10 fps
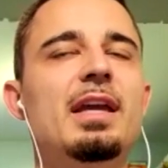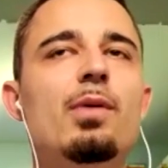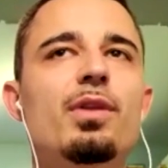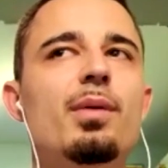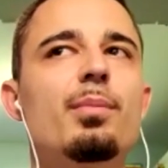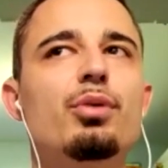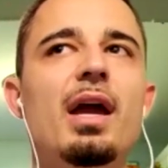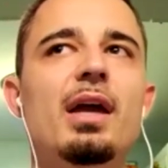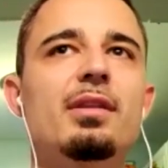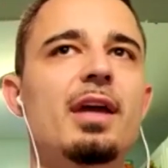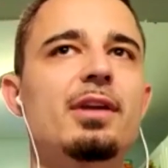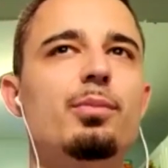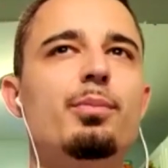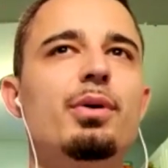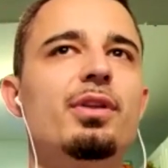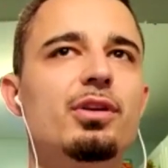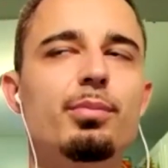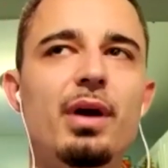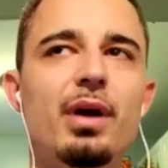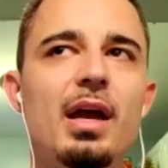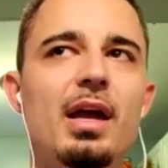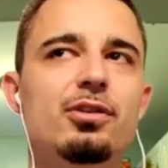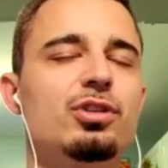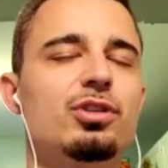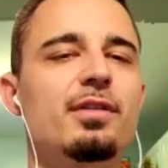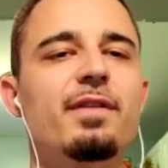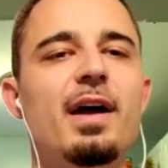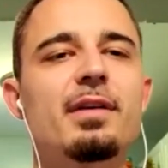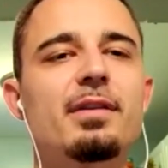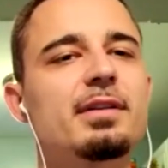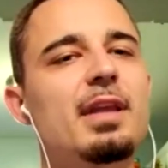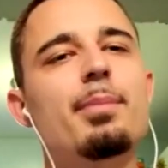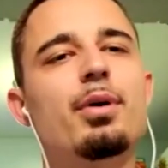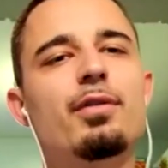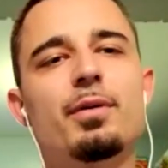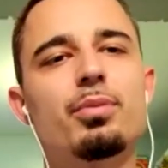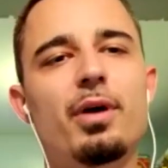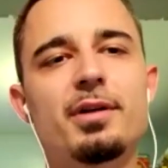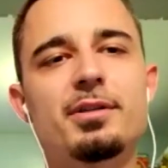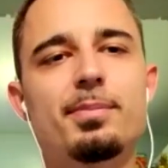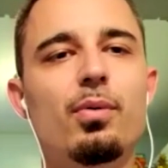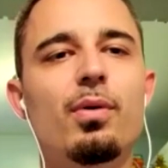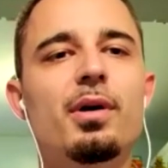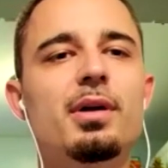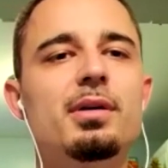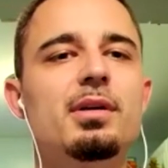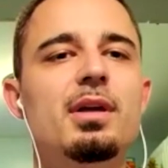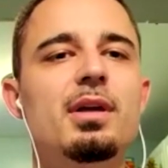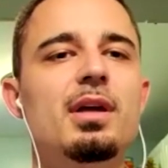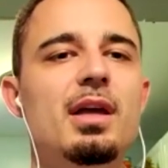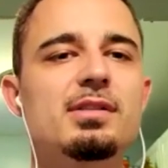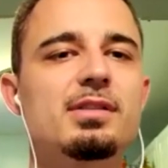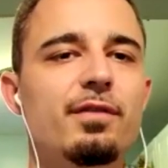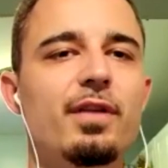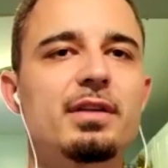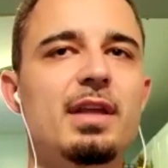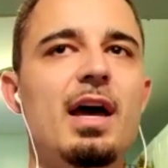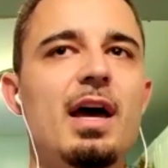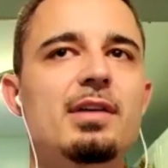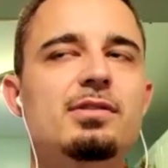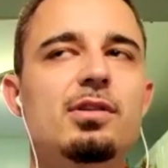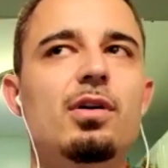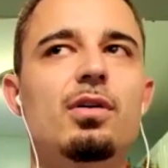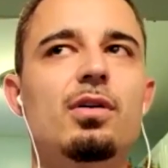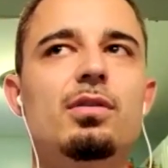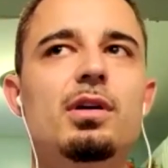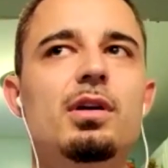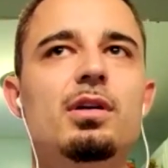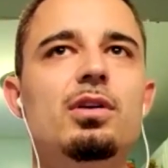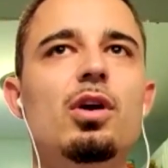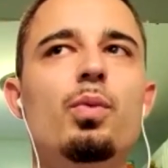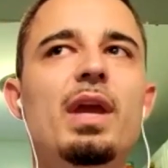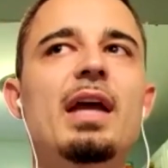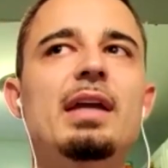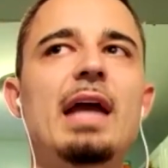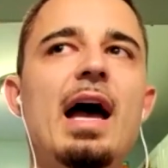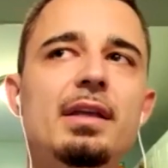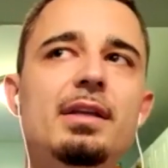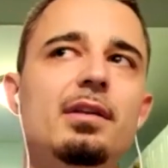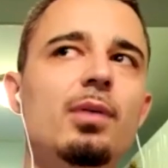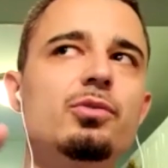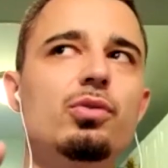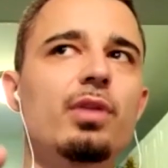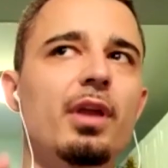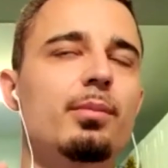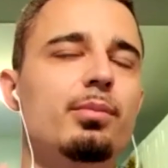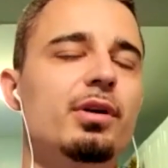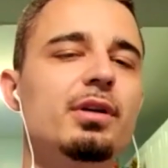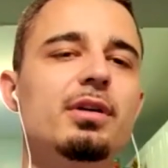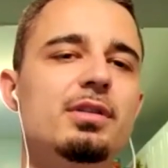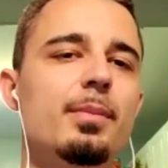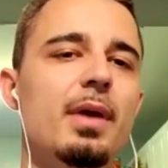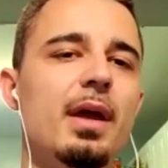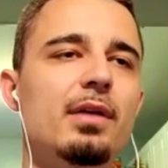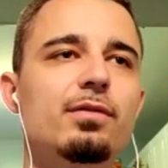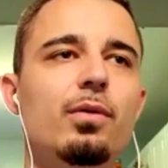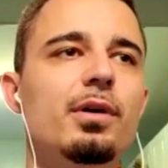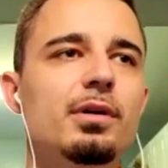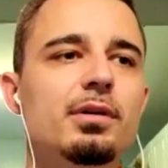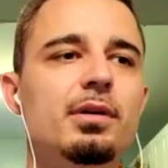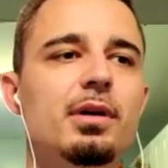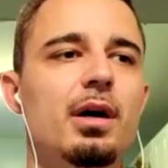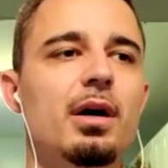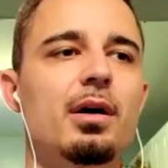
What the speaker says: again, with a brand, like you're building your brand, you're trying to find like that perfect price point and stuff like that. So, you know, we had gotten up to like a pretty good demand for it,